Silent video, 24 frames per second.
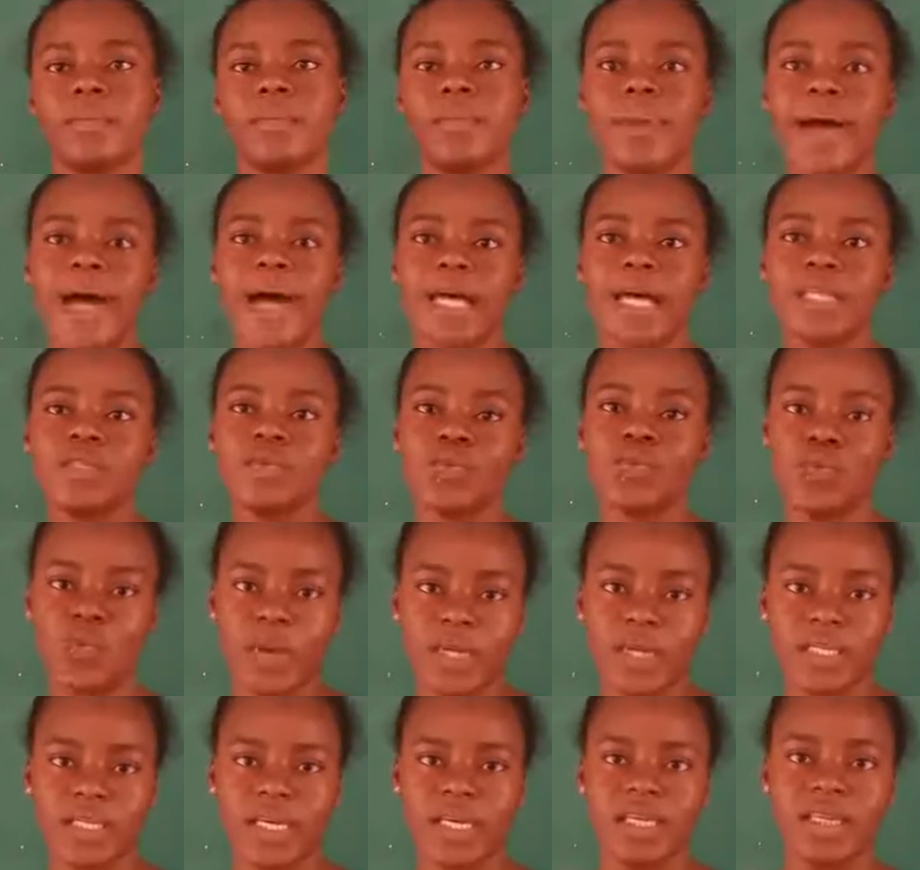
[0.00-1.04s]
bad
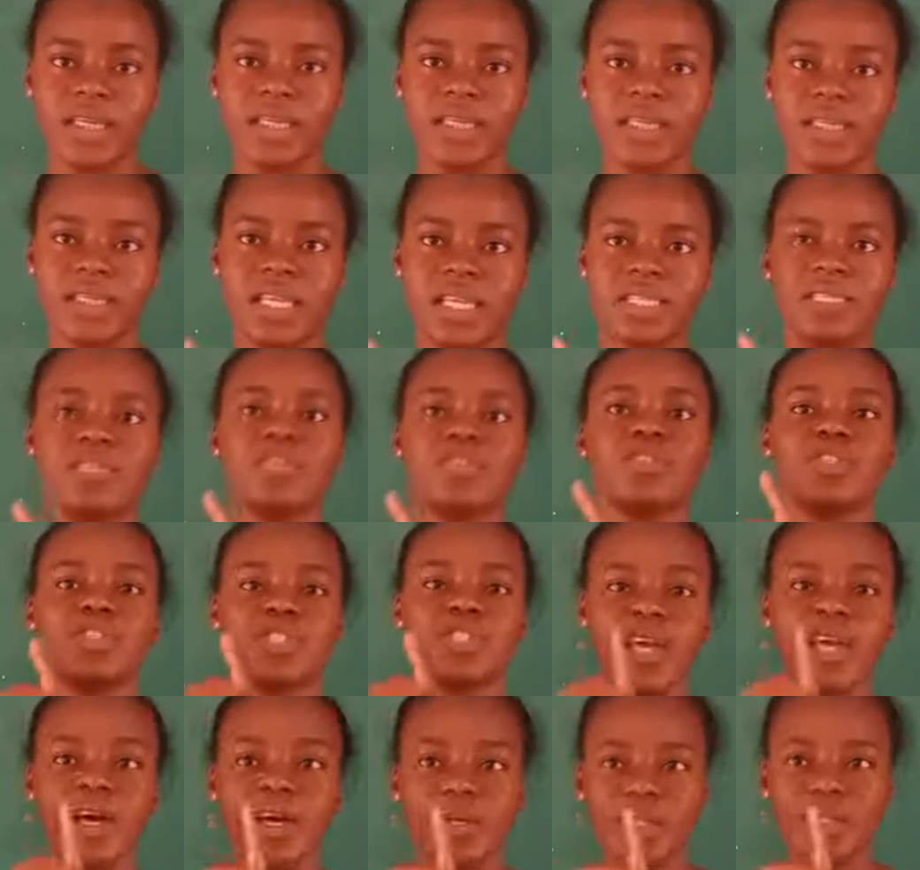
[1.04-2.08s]
weather, that is
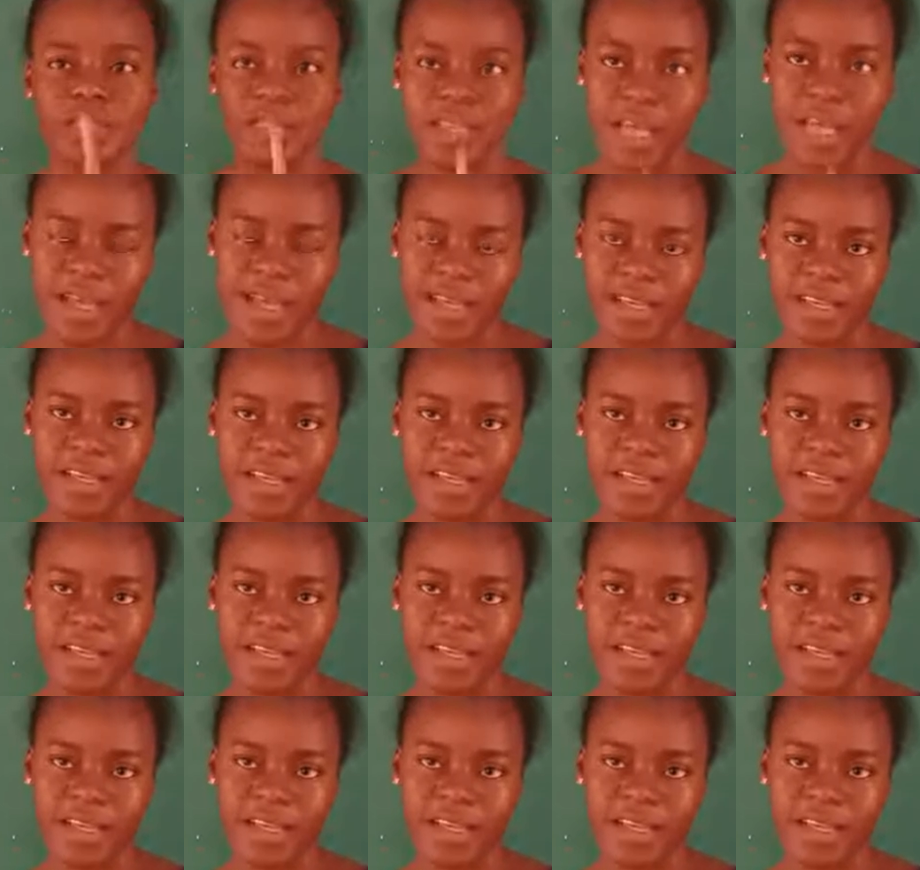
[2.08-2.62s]
shelter.